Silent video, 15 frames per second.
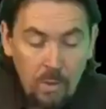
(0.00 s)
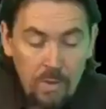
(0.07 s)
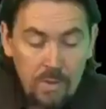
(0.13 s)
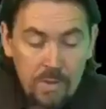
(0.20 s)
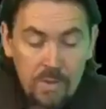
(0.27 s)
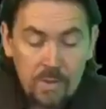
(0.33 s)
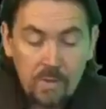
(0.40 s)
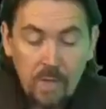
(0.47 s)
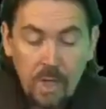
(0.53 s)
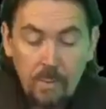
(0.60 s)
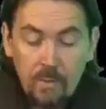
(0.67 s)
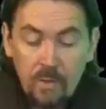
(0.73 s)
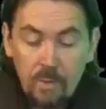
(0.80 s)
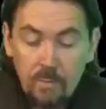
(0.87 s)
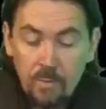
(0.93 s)
What is
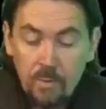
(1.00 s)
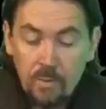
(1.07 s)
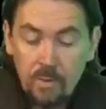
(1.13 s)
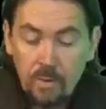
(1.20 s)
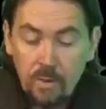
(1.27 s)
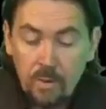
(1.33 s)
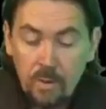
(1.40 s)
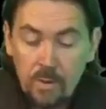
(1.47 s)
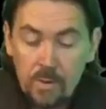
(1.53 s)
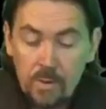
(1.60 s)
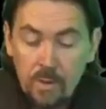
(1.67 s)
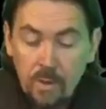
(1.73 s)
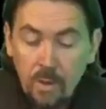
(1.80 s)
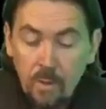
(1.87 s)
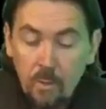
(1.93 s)
described in the
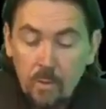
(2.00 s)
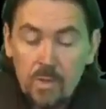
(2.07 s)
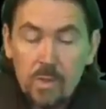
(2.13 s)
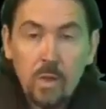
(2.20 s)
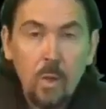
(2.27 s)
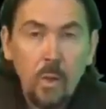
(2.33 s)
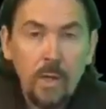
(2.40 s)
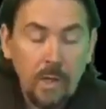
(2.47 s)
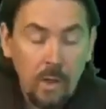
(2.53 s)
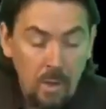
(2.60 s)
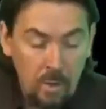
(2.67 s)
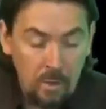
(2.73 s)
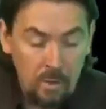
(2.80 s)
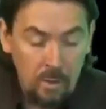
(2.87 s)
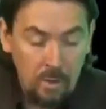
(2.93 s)
protocols was going
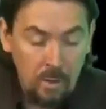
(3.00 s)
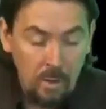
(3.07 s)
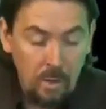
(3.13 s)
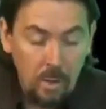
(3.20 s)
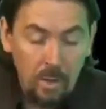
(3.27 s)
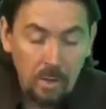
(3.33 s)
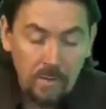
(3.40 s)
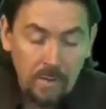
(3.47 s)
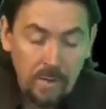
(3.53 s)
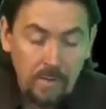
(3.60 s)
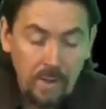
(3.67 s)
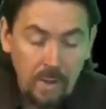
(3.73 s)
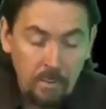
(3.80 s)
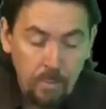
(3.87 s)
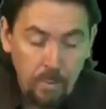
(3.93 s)
on longer
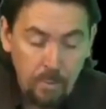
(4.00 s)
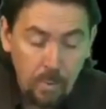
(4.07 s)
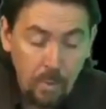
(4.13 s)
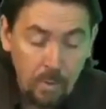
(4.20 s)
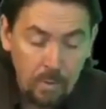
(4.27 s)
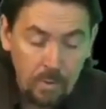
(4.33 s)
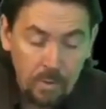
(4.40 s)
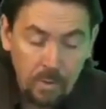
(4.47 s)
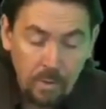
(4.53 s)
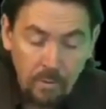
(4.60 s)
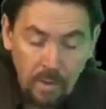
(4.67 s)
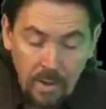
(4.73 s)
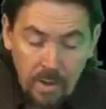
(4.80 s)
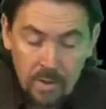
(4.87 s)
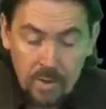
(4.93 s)
than their purported
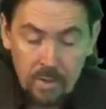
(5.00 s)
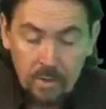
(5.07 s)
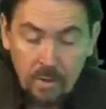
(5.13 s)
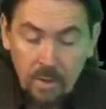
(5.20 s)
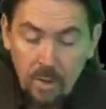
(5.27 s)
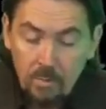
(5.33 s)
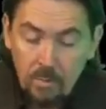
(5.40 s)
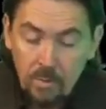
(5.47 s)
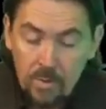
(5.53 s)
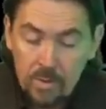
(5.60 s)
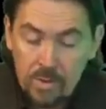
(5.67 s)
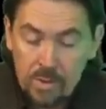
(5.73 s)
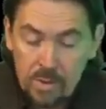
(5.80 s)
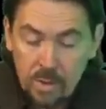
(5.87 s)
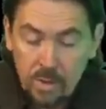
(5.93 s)
creation,
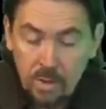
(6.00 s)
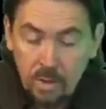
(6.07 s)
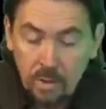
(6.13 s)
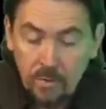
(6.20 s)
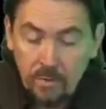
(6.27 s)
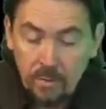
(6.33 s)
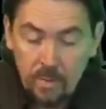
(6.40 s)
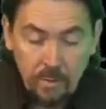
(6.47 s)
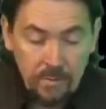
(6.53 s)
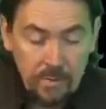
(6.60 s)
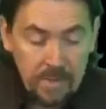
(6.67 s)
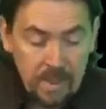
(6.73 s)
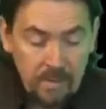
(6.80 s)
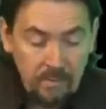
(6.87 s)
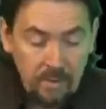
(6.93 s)
most certainly throughout
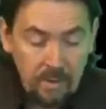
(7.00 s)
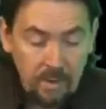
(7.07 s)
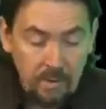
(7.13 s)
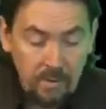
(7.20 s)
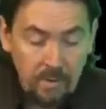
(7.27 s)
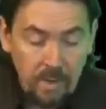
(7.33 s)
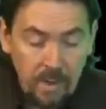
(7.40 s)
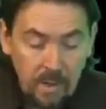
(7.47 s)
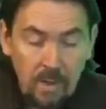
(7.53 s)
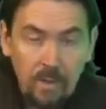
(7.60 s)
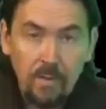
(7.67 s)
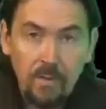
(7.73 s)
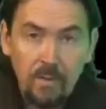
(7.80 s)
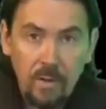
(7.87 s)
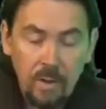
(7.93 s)
the 17th,
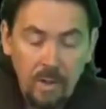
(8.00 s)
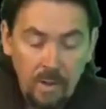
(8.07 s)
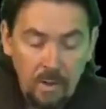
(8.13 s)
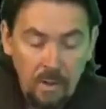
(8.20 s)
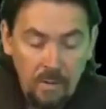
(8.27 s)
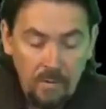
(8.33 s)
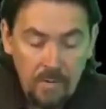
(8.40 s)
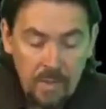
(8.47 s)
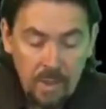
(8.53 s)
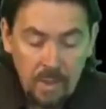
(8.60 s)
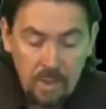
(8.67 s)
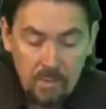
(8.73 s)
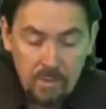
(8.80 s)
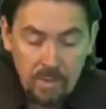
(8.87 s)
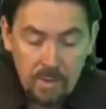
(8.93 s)
18th, and 19th
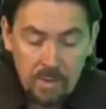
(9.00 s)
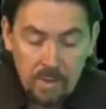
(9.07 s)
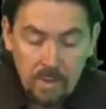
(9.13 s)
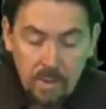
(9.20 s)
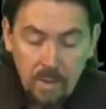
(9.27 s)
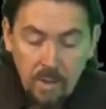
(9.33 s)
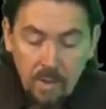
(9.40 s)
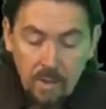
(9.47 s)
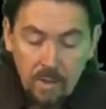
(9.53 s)
centuries.